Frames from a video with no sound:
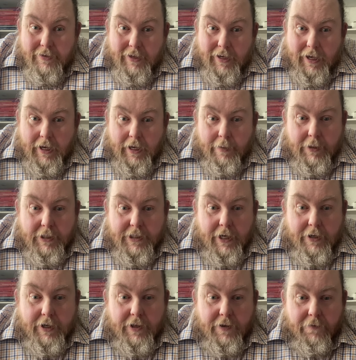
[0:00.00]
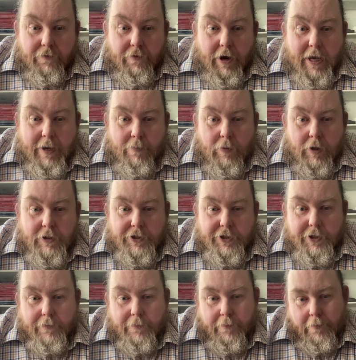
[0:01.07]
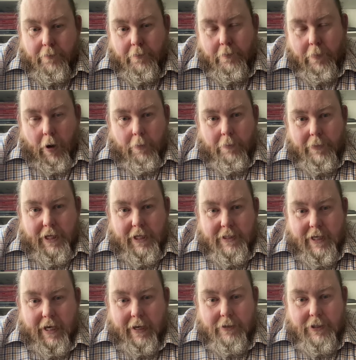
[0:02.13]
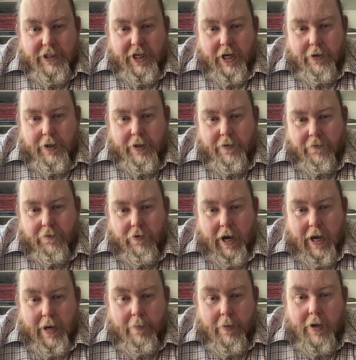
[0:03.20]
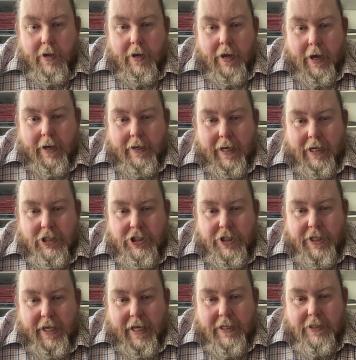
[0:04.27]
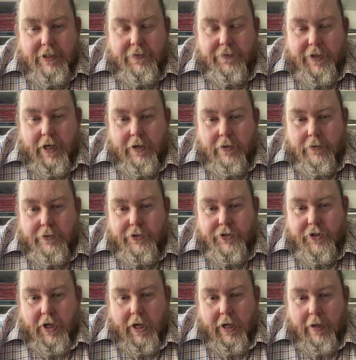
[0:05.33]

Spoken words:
It's only the frame. Once you've popped these out, it's only the frame and actually the ends of those